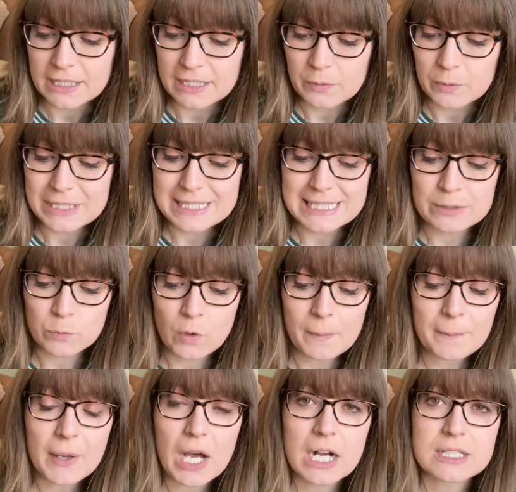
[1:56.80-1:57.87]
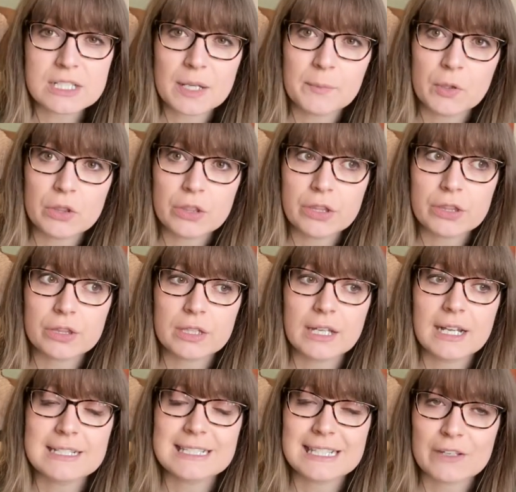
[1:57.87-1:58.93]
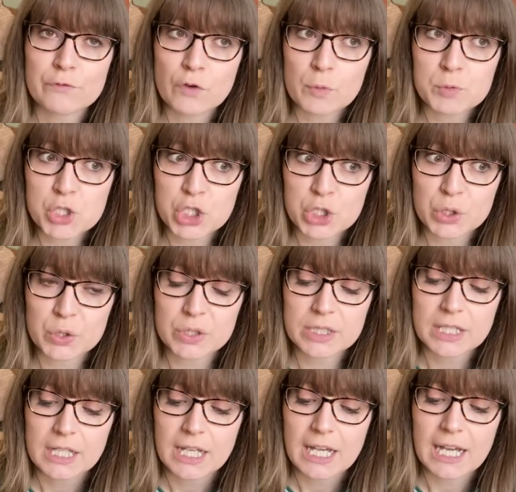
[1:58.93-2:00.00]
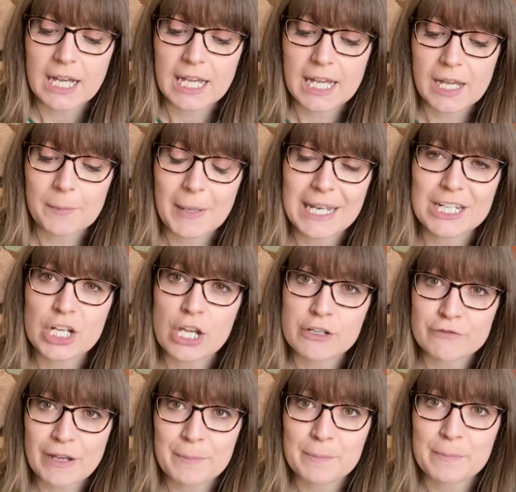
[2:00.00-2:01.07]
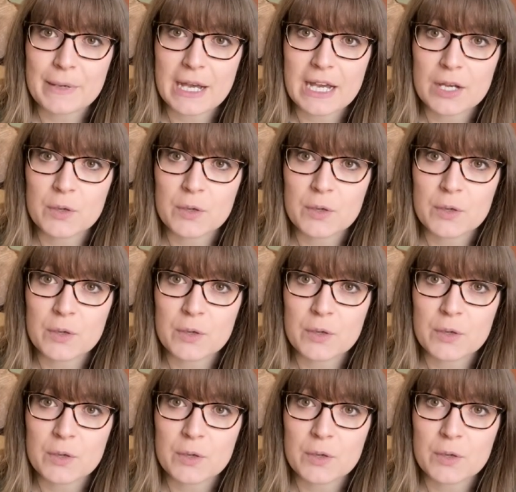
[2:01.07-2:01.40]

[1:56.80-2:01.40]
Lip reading: We did 1 part a month, as I say, from June, and November